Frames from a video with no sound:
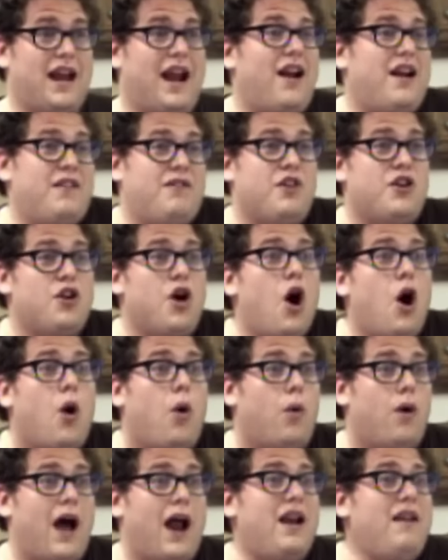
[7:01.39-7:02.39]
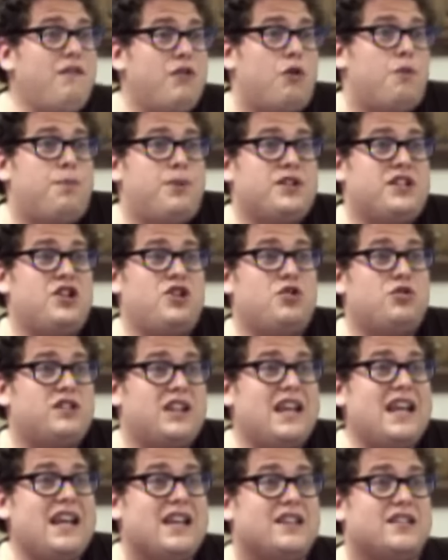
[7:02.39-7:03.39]
And I don't even know. I don't even know what pussy
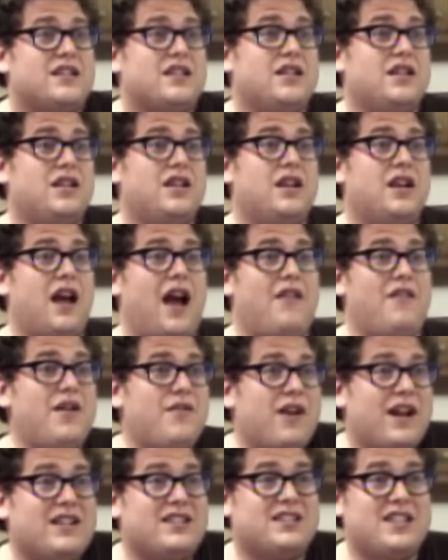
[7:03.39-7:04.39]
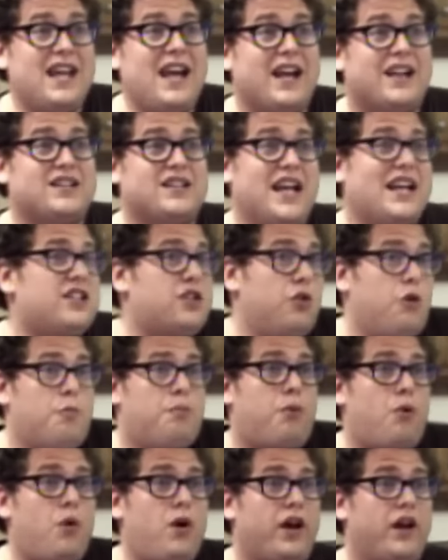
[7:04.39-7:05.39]
juice is. I never had sex. That's the
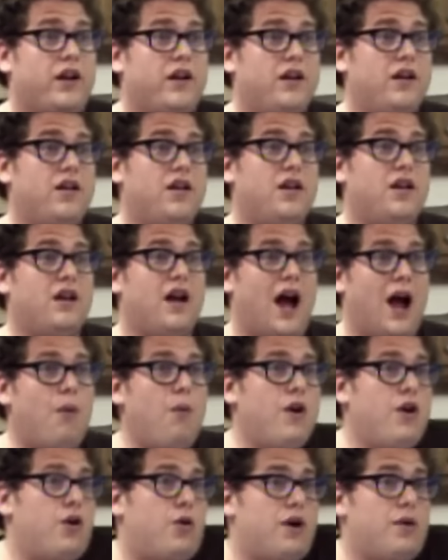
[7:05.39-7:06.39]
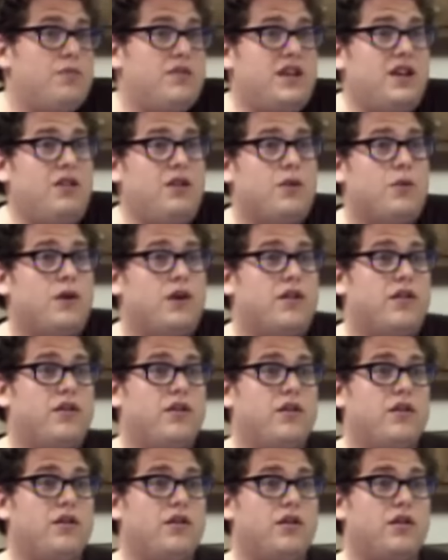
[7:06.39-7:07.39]
whole point. I want to know what I'm dealing with.
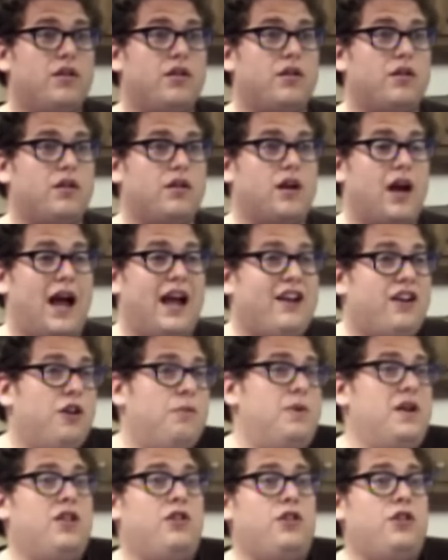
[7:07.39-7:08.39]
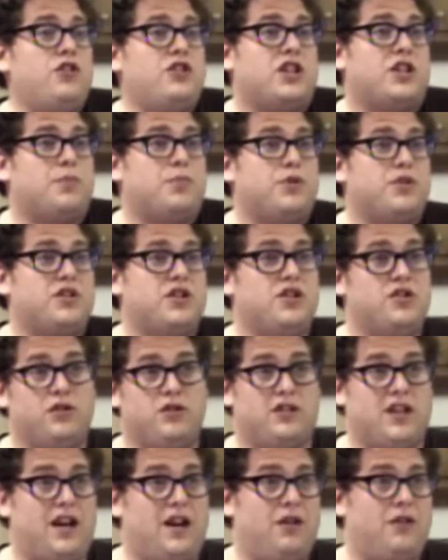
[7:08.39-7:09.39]
I could be allergic to pussy
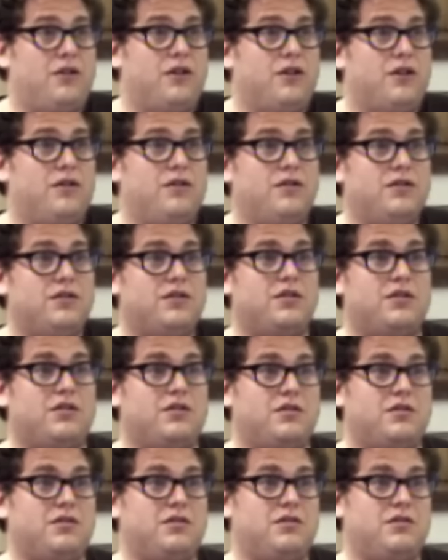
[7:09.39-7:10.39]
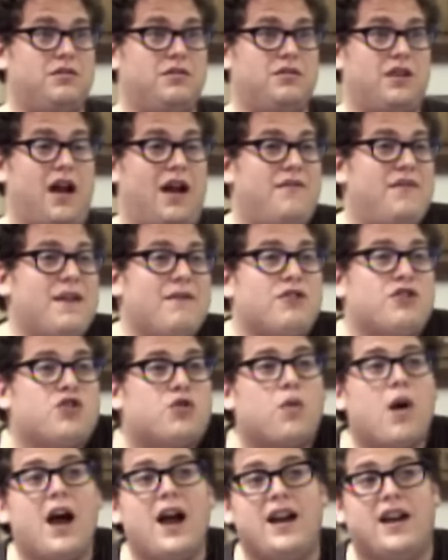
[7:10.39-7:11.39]
juice. I don't know. I've never
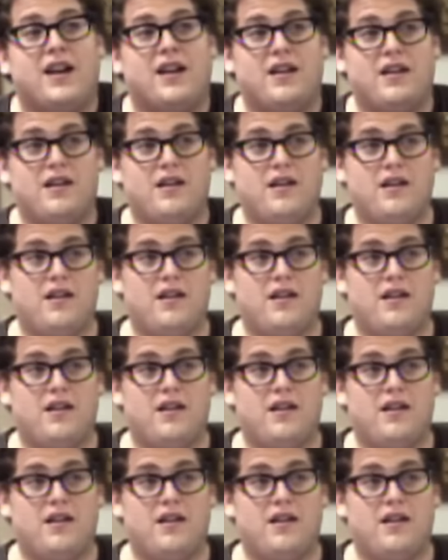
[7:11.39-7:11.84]
tried it.